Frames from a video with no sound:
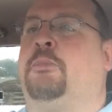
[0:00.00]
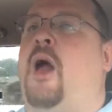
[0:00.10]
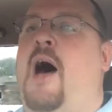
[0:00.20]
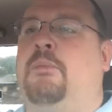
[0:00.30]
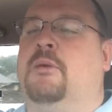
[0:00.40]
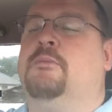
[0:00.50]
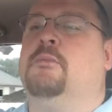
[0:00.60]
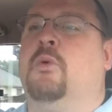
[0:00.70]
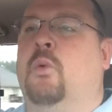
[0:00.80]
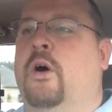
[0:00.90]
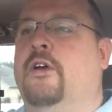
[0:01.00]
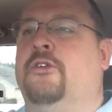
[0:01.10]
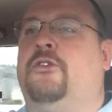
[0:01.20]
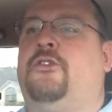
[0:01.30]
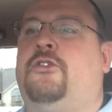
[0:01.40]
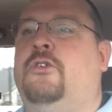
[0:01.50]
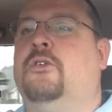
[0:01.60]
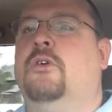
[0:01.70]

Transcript: problem was